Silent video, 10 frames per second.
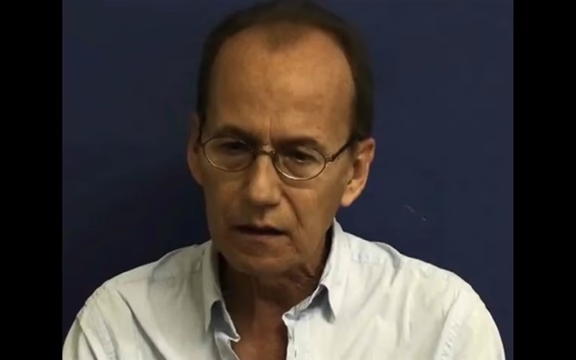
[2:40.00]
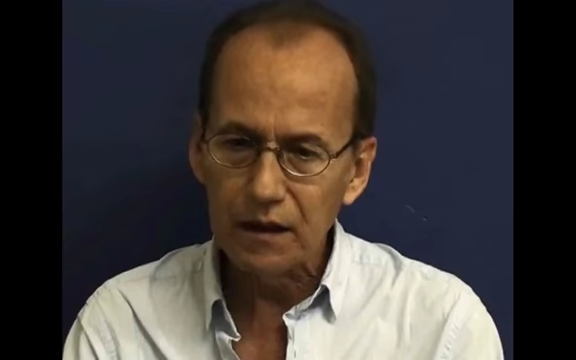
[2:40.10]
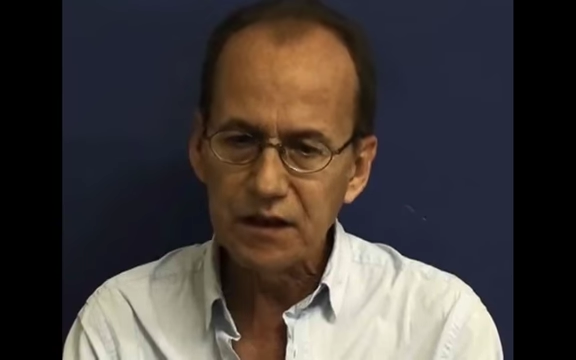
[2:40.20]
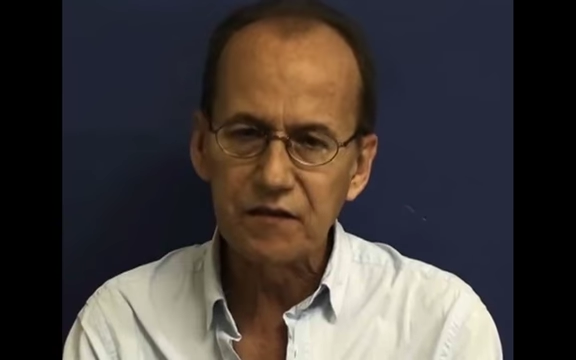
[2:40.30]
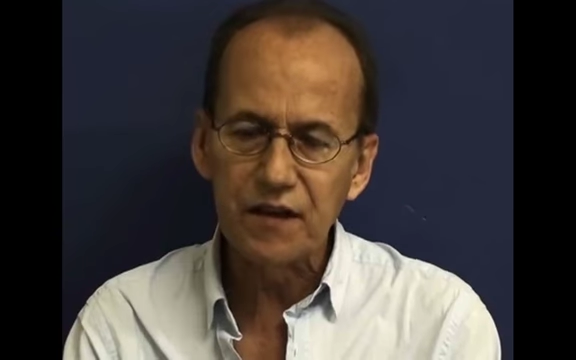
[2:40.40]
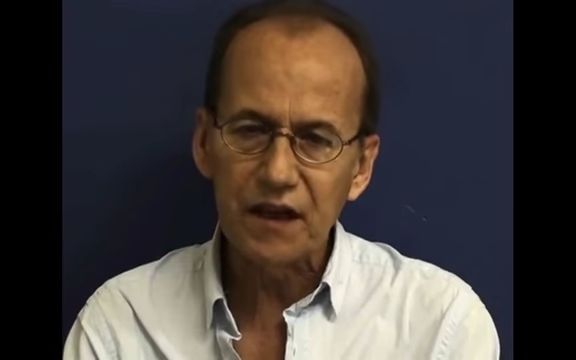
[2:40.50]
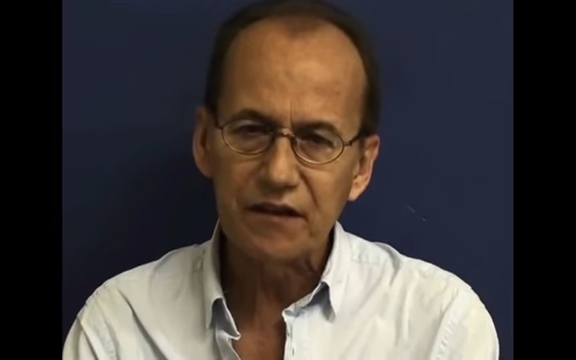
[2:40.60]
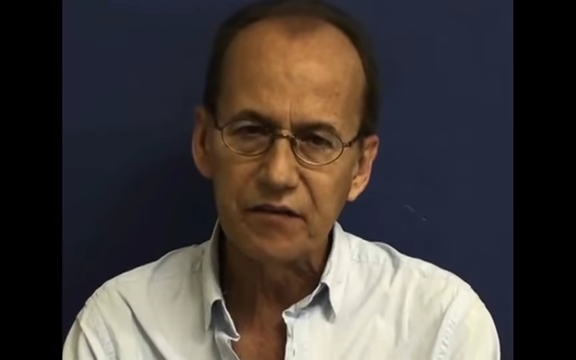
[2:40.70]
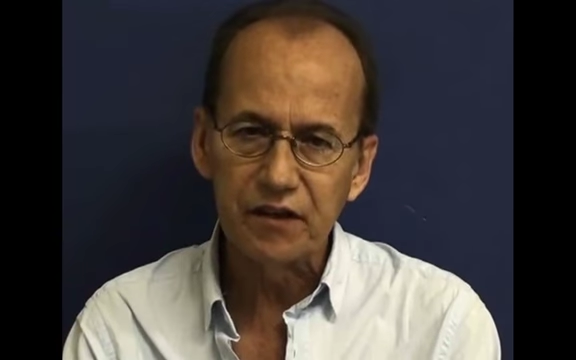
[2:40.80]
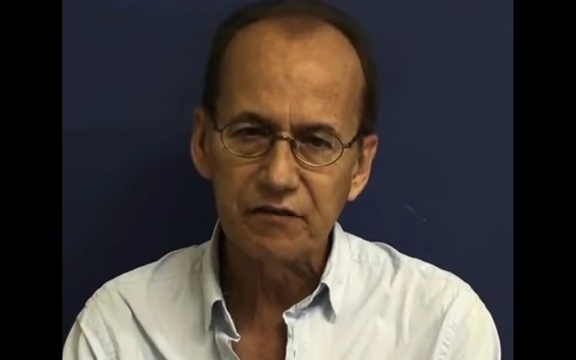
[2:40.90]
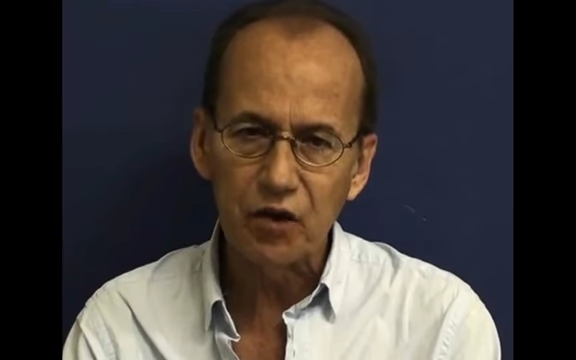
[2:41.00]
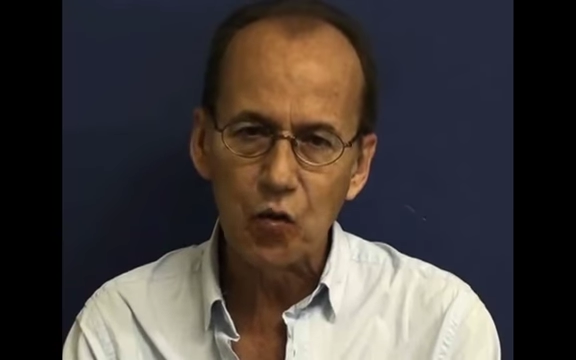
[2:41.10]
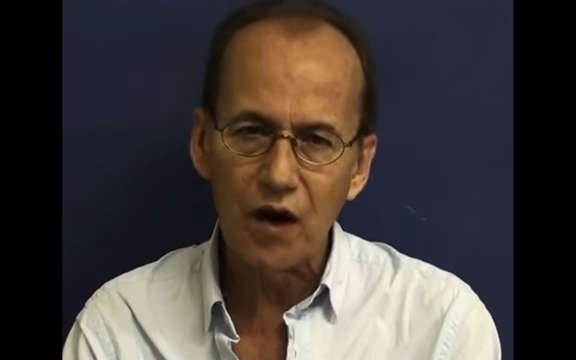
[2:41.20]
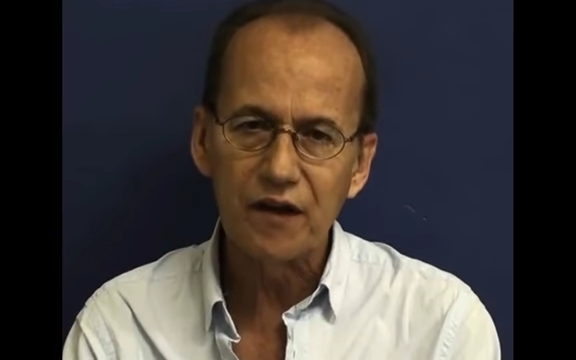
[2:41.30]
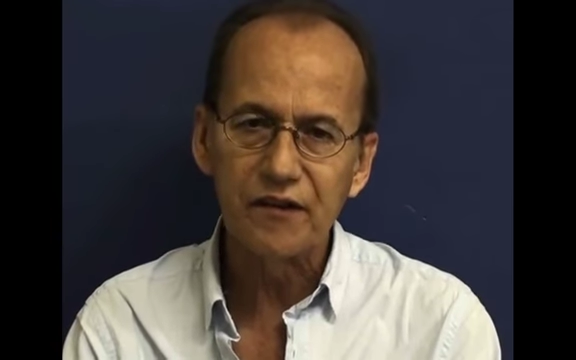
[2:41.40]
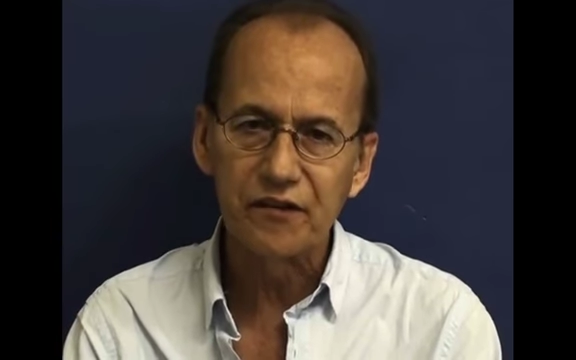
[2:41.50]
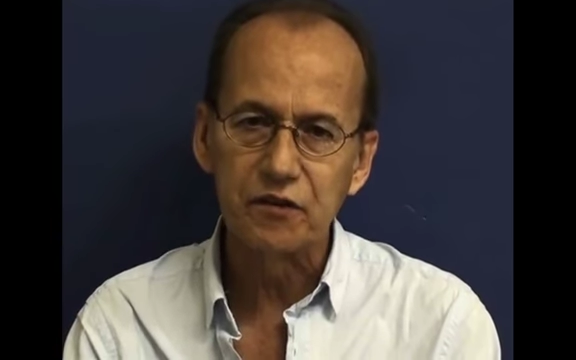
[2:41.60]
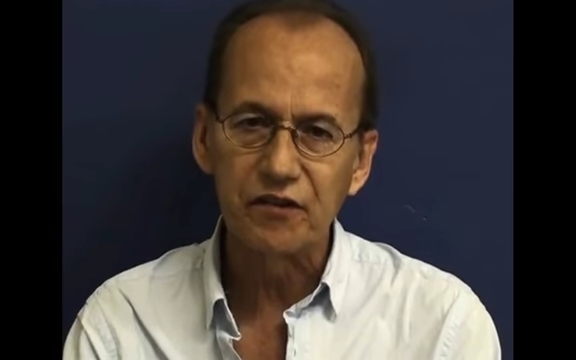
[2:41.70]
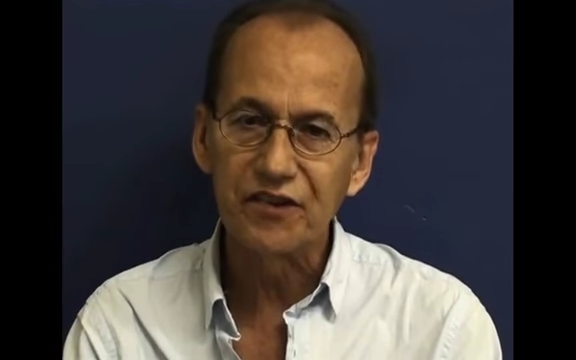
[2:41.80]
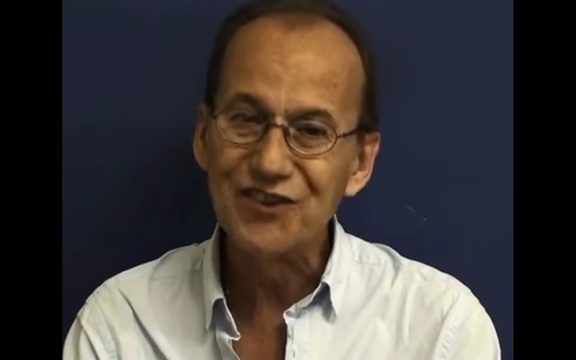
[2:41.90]
each of the activities requires the
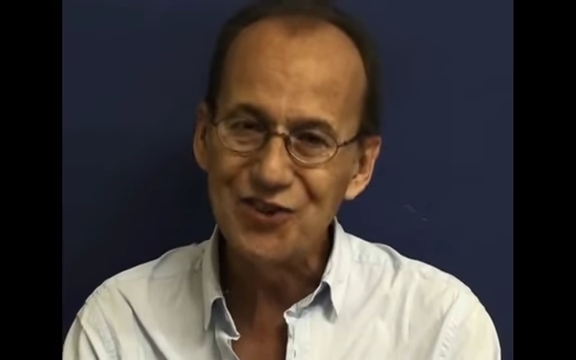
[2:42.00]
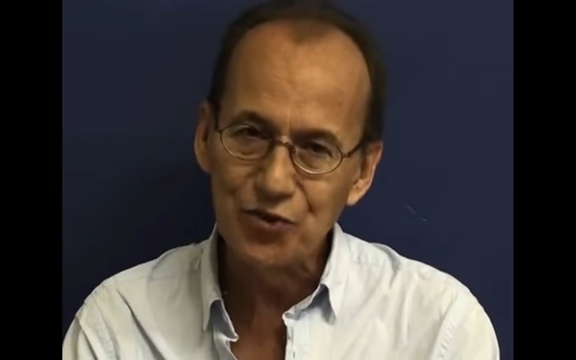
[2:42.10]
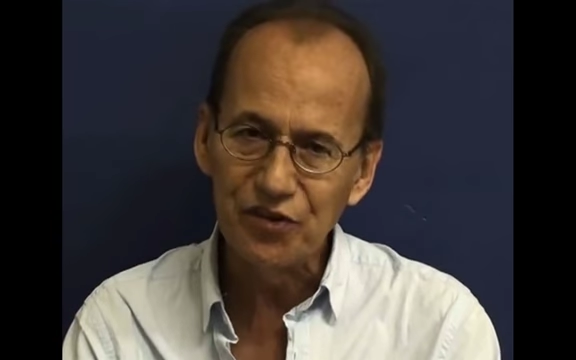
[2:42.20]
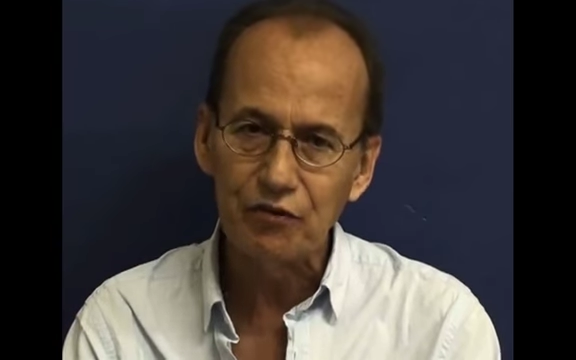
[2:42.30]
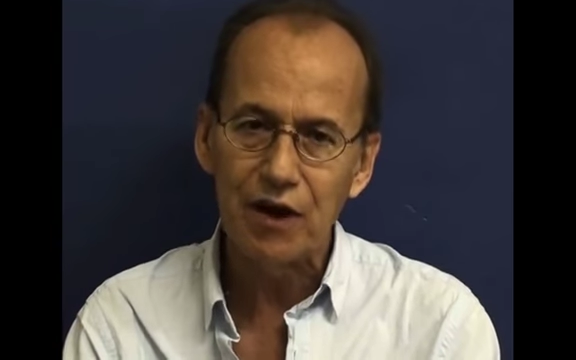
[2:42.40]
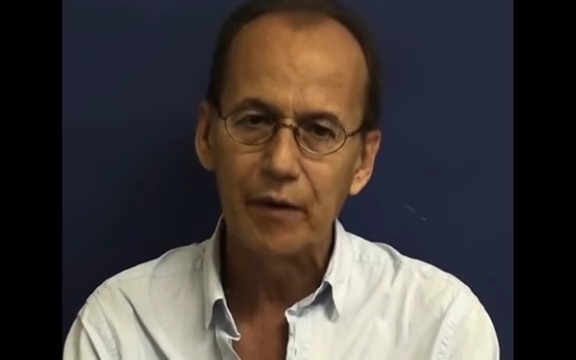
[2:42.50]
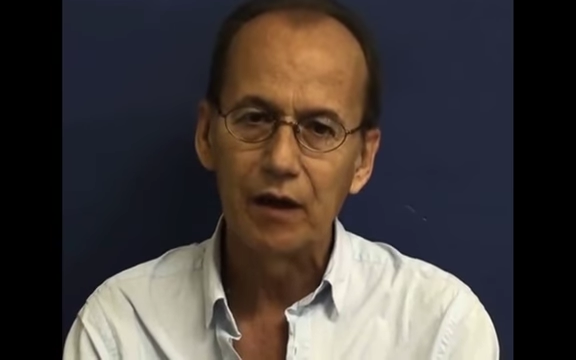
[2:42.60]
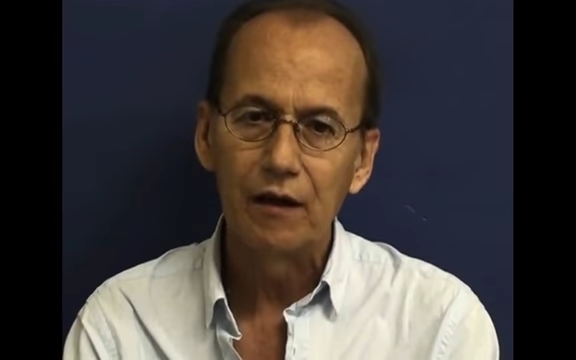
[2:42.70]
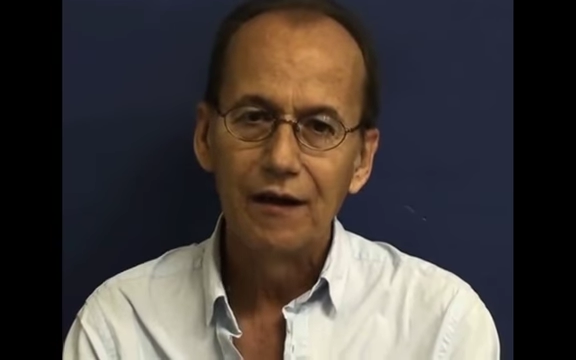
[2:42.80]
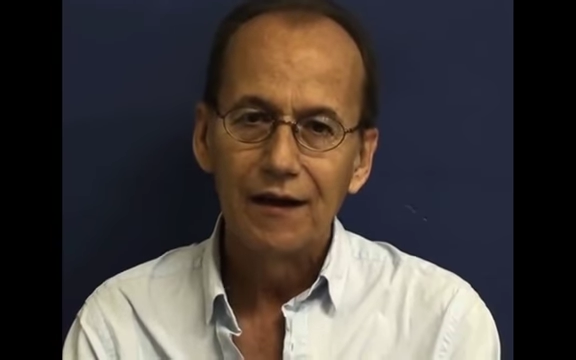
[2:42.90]
students to use grammar,